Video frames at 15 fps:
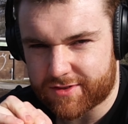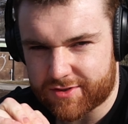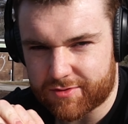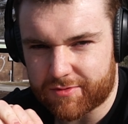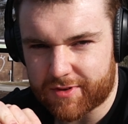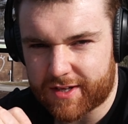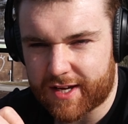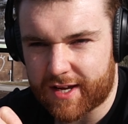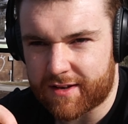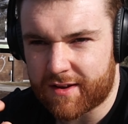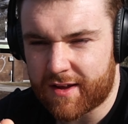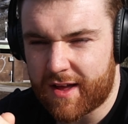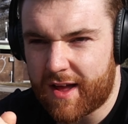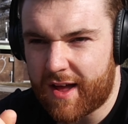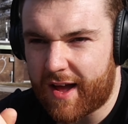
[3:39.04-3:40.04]
to do it again.
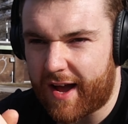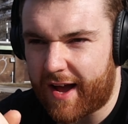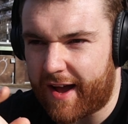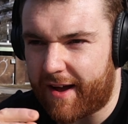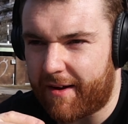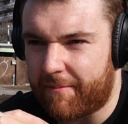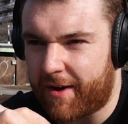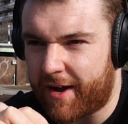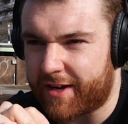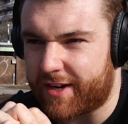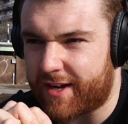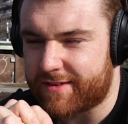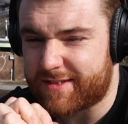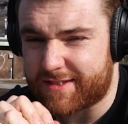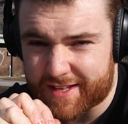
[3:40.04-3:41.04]
I
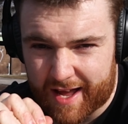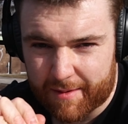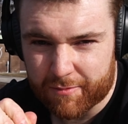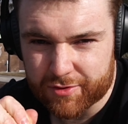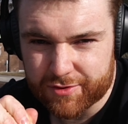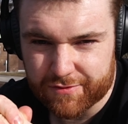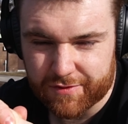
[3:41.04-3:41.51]
got that much